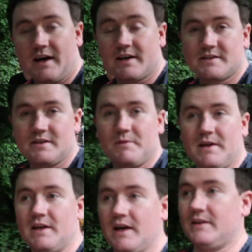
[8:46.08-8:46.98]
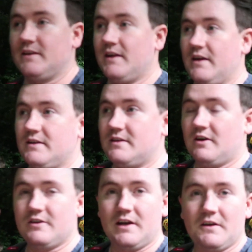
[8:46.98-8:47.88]
accident we nearly had today.
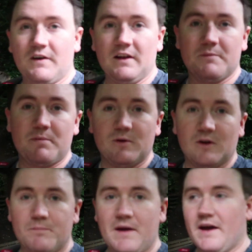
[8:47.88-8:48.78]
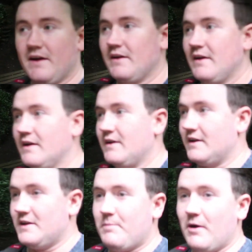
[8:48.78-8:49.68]
Dionne nearly fell in the pool up there
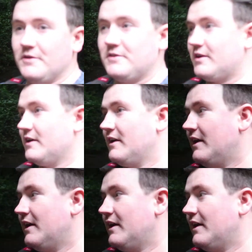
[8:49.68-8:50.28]
in the pond,